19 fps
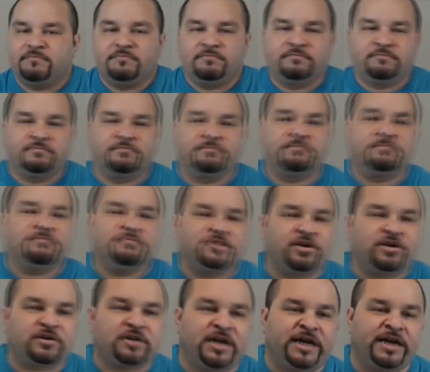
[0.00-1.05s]
Mm -hmm.
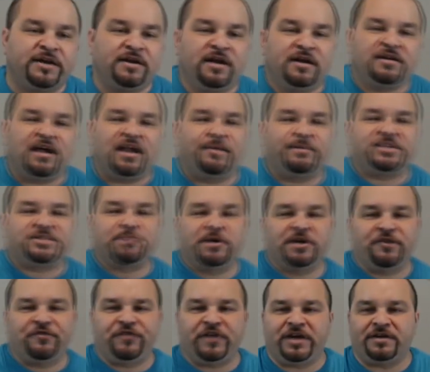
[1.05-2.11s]
You're clean. Now let me smell
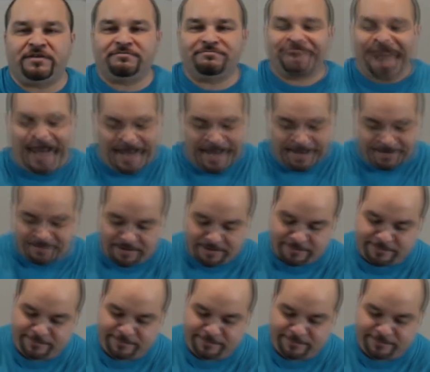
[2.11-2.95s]
your feet. God.